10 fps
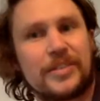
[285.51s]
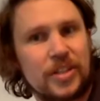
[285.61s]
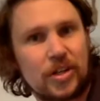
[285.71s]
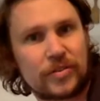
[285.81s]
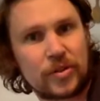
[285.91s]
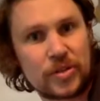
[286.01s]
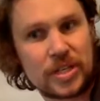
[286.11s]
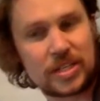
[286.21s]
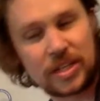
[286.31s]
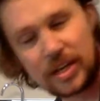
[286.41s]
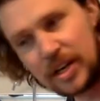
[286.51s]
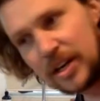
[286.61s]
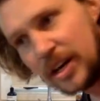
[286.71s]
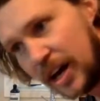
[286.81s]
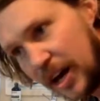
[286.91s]
You know, of course,
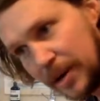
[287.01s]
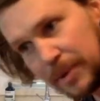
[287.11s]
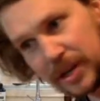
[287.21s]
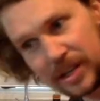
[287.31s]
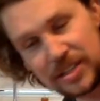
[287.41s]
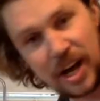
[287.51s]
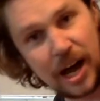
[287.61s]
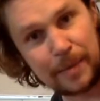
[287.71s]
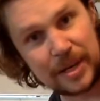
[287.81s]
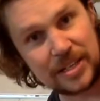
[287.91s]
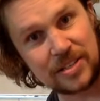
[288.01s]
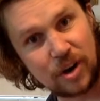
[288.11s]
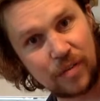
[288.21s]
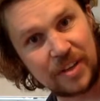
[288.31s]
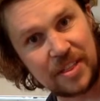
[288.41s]
time is
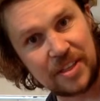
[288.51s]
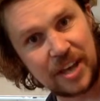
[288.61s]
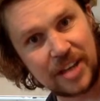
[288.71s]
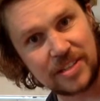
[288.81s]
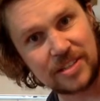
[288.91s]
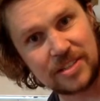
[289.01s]
of the essence.